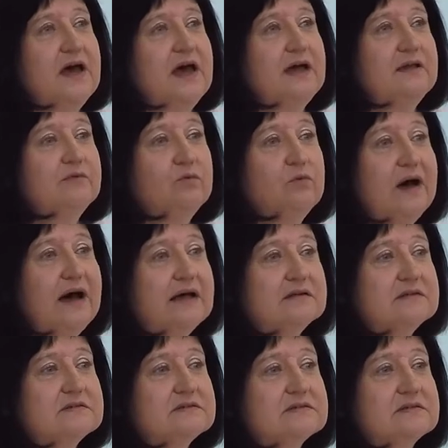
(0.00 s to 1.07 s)
and
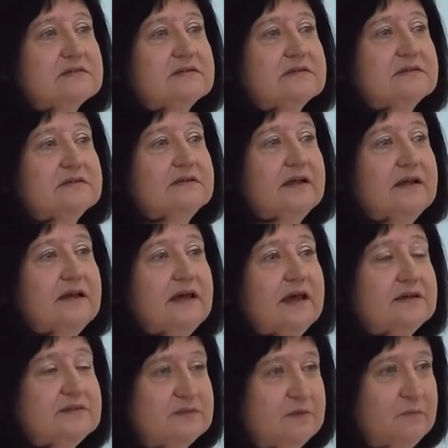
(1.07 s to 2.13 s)
once uh, they
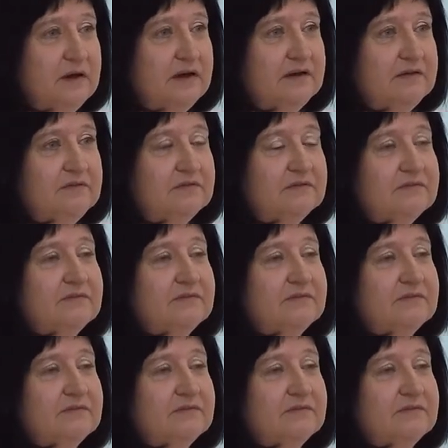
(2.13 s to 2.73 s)
examined